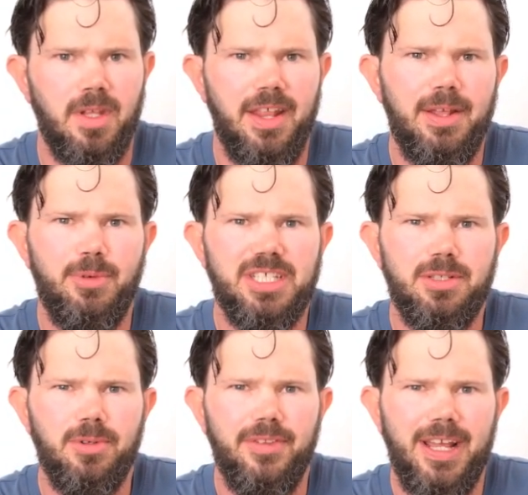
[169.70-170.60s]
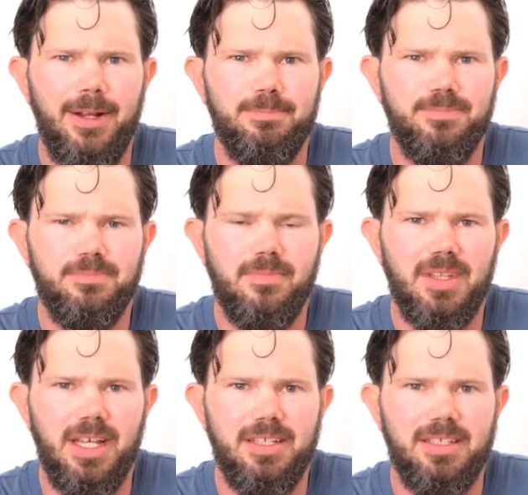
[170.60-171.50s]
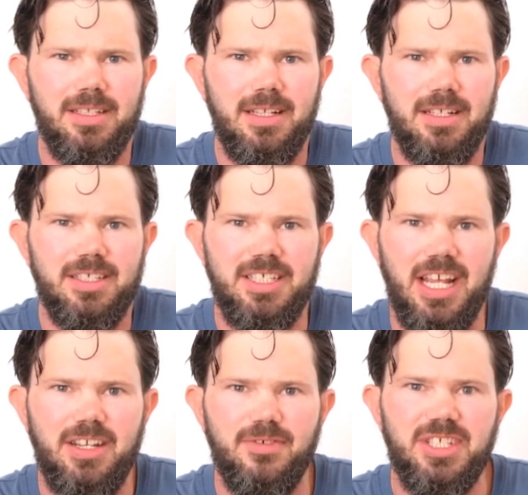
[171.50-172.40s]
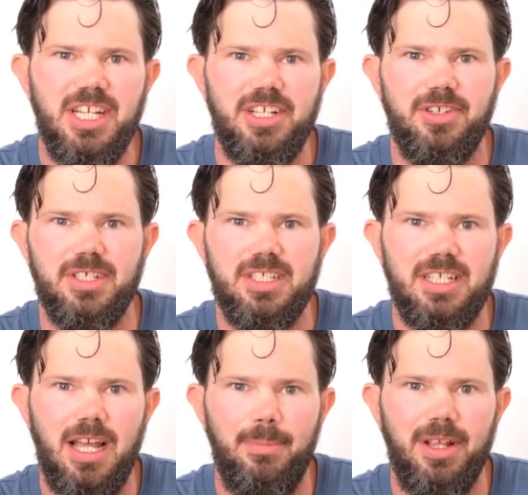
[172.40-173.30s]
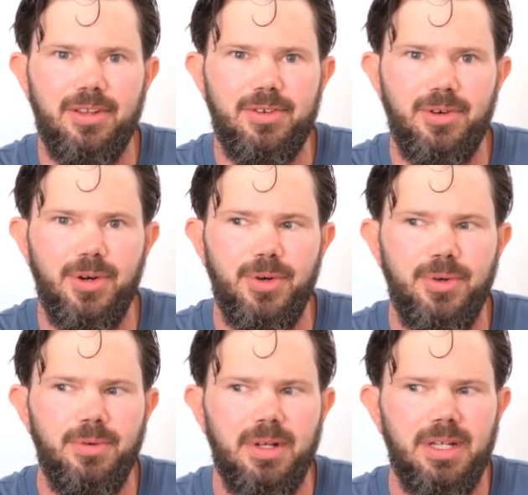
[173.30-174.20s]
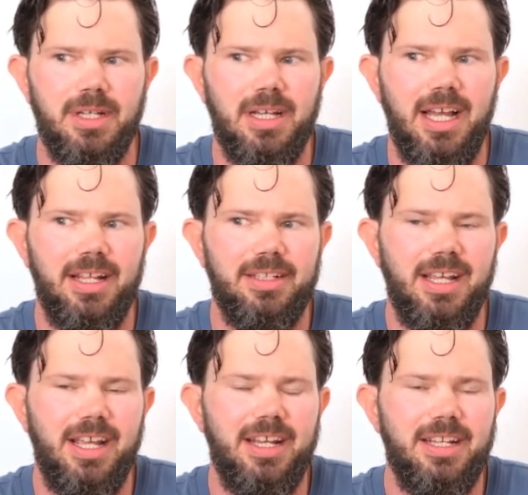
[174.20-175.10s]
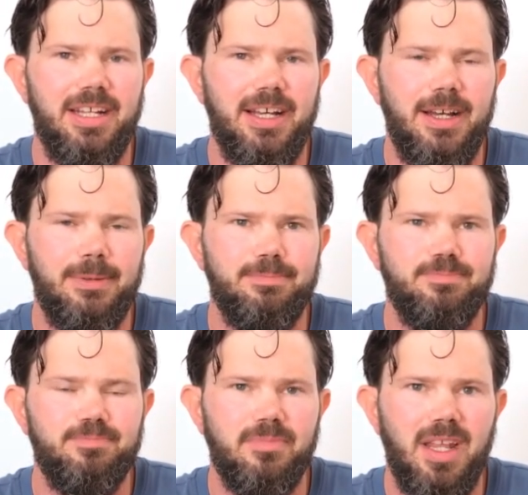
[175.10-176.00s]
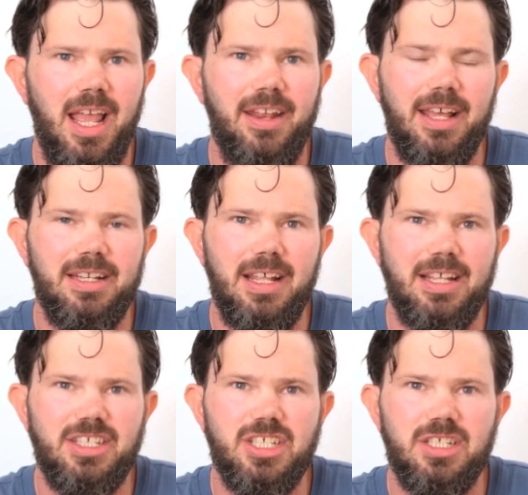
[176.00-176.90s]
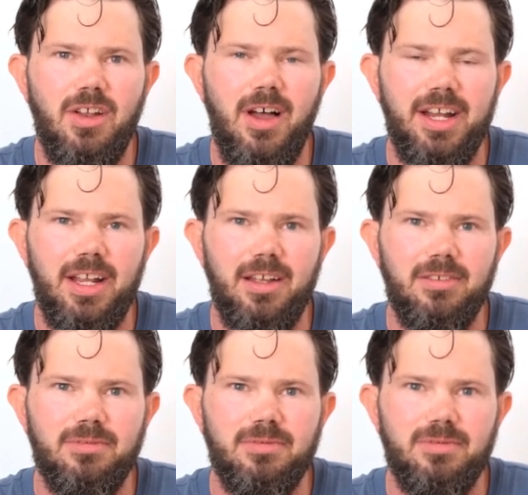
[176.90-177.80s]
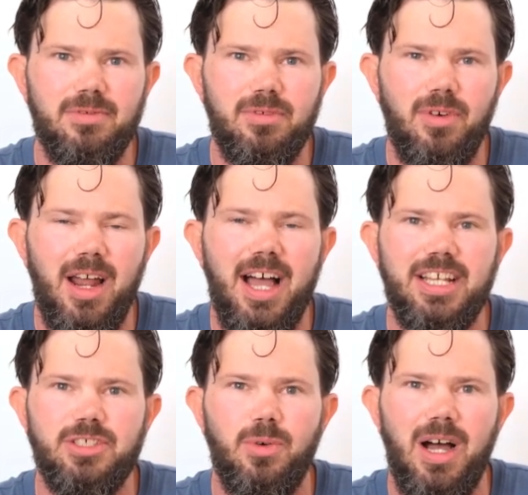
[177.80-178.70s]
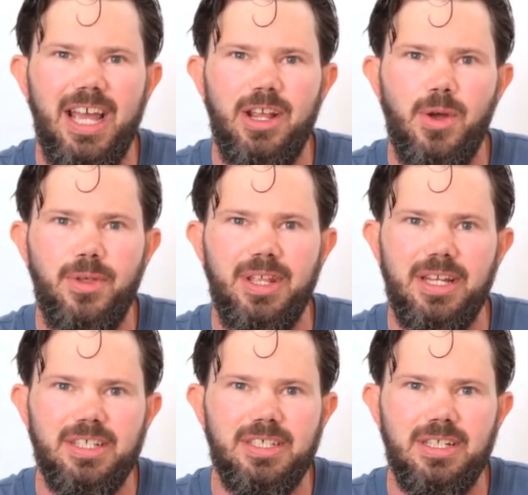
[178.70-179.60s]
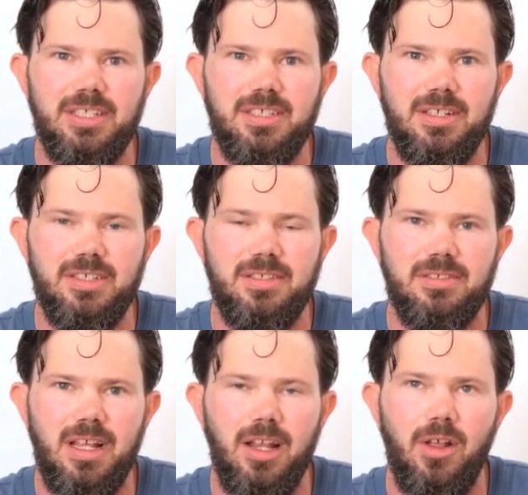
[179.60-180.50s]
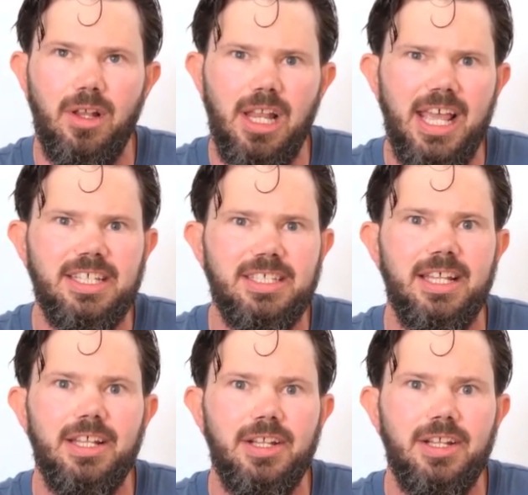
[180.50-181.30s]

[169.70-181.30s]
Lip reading: then we still got that scent of citrus coming through at the end, and that slight grass or hay earthiness. It's a lot less than